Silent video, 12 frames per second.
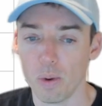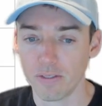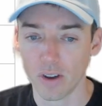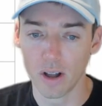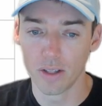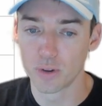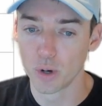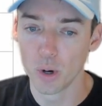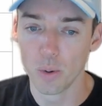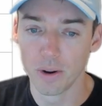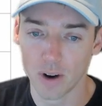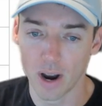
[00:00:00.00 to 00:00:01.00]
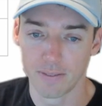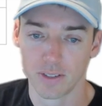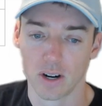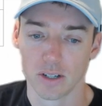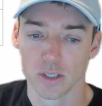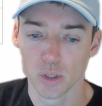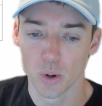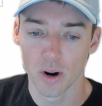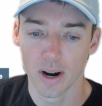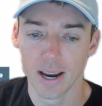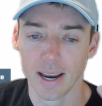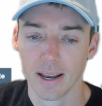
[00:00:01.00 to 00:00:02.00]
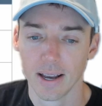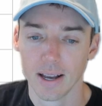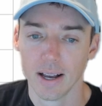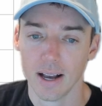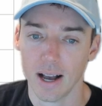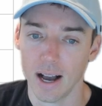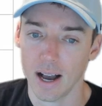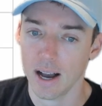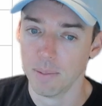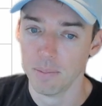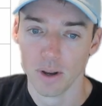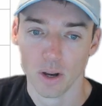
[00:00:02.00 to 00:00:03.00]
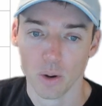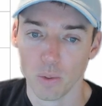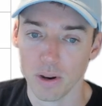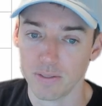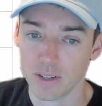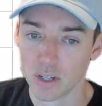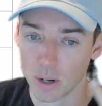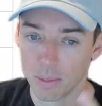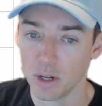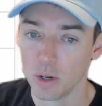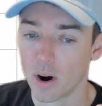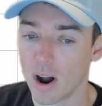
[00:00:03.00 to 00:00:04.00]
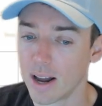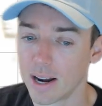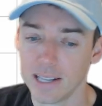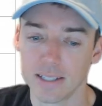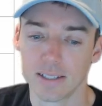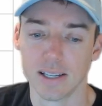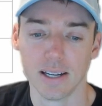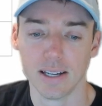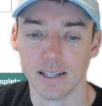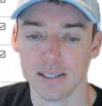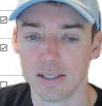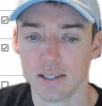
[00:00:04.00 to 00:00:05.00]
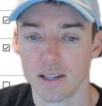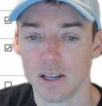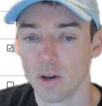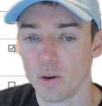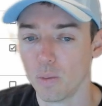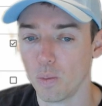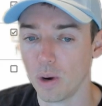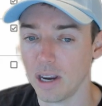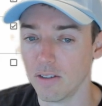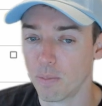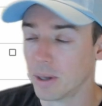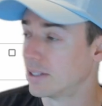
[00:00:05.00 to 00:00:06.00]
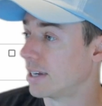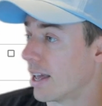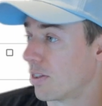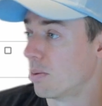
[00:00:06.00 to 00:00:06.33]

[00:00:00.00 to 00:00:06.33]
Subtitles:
we've crafted our story, we've determined who our audience is. We've put together